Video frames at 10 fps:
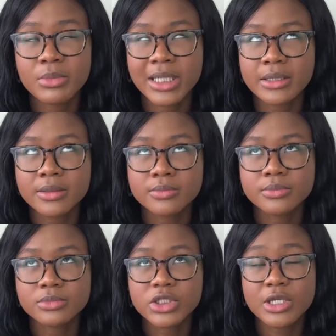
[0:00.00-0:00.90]
like
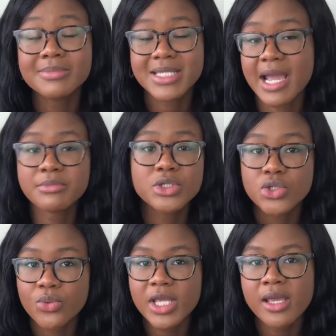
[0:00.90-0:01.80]
some time
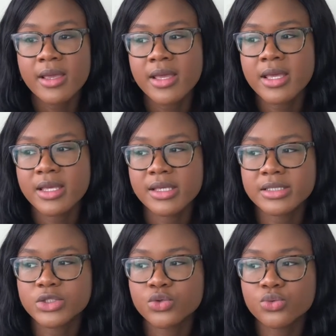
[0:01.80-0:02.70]
doing,
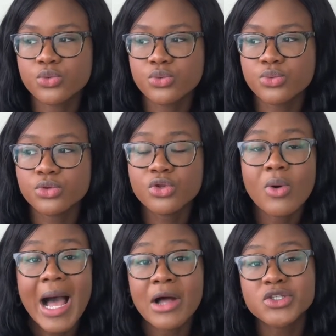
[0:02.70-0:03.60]
is to know
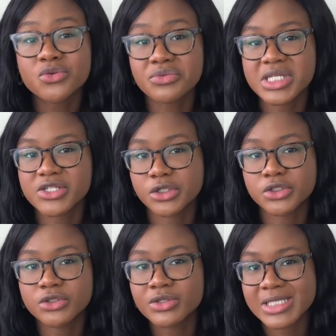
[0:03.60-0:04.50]
how to
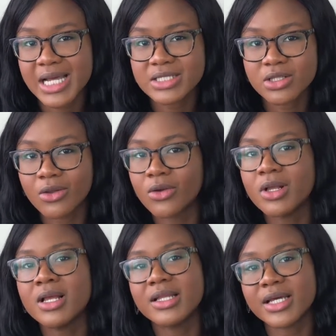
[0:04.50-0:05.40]
research the tax law.
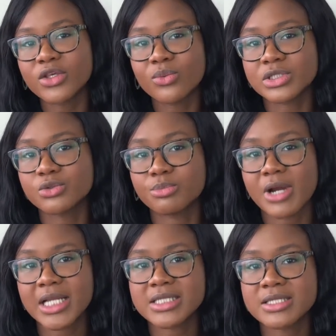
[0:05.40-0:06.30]
Like you want to
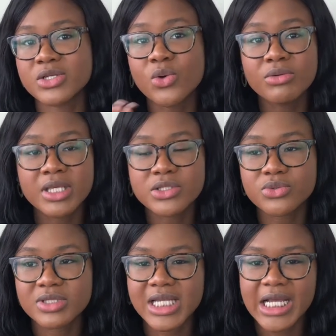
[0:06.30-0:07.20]
practice going into
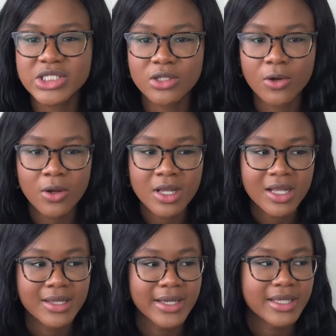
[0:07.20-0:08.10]
the tax law,
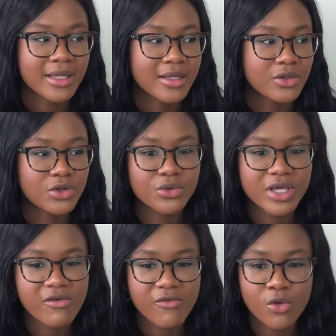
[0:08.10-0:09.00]
like
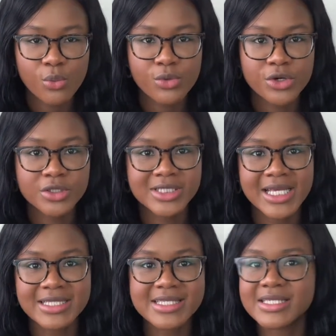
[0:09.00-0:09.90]
looking for a word
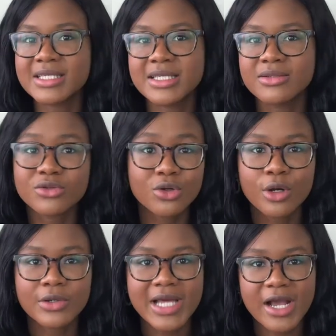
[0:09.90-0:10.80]
and see the
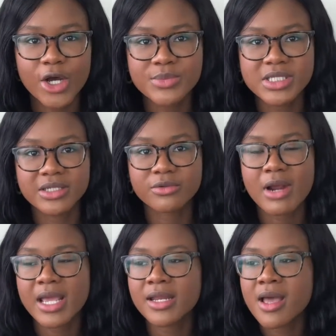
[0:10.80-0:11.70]
law that comes in,
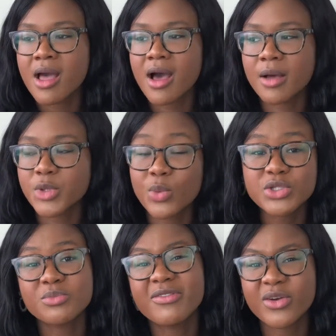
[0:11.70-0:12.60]
right? You want
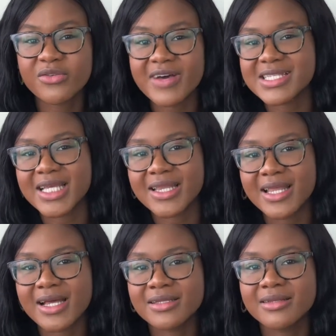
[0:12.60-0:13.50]
to be very fast at
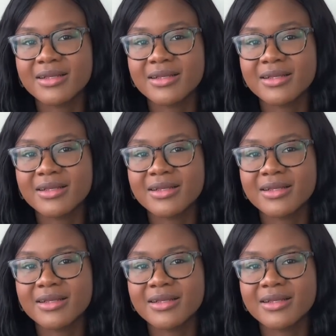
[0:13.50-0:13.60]
that.